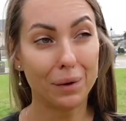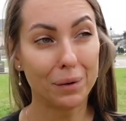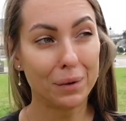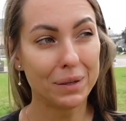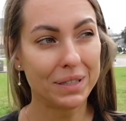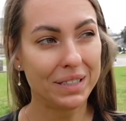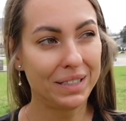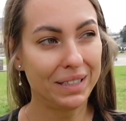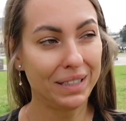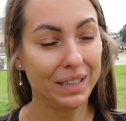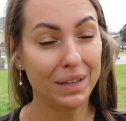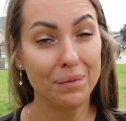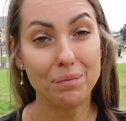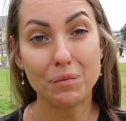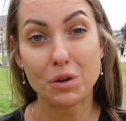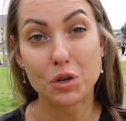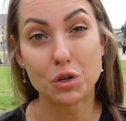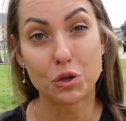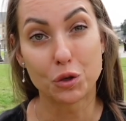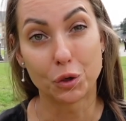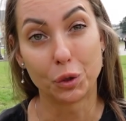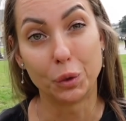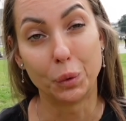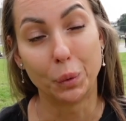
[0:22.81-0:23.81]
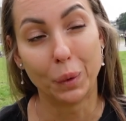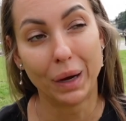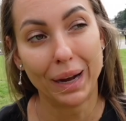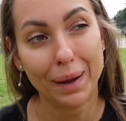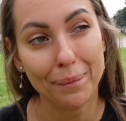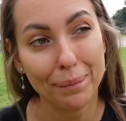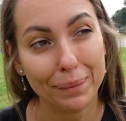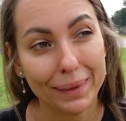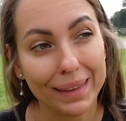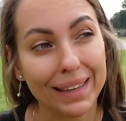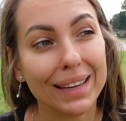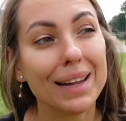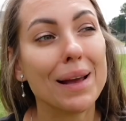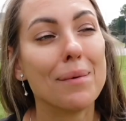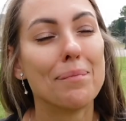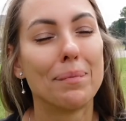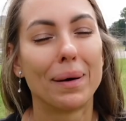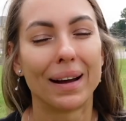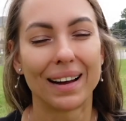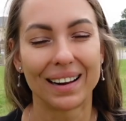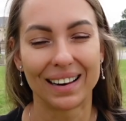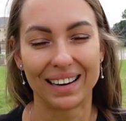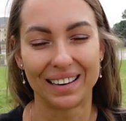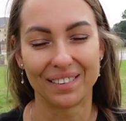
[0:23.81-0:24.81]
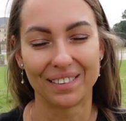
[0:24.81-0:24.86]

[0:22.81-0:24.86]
aussi je dois parler